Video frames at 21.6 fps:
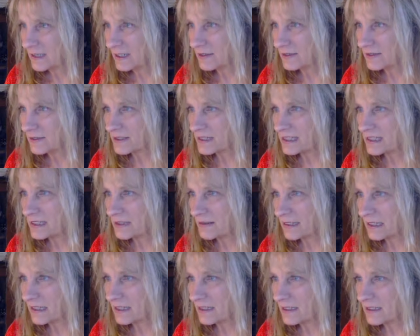
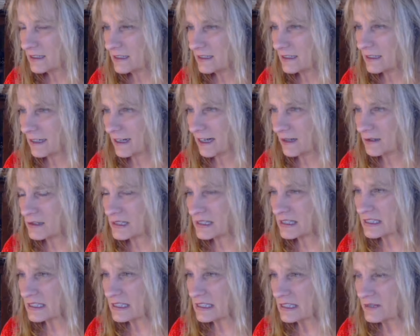Simeon.
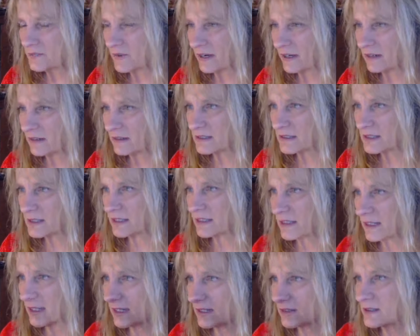Houses. Pyro's got
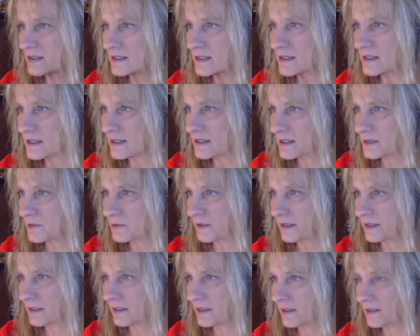houses.
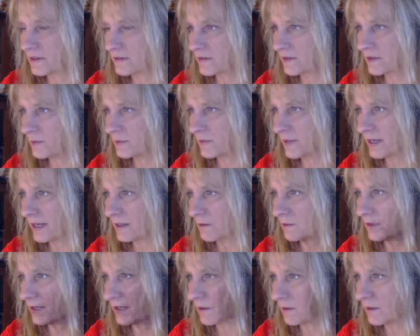We have
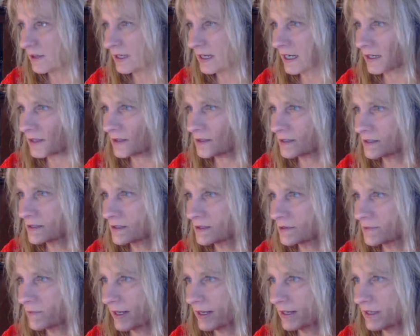we got 1 house is
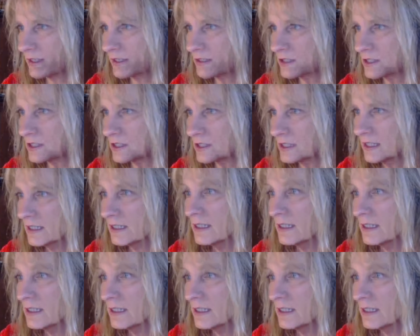banished.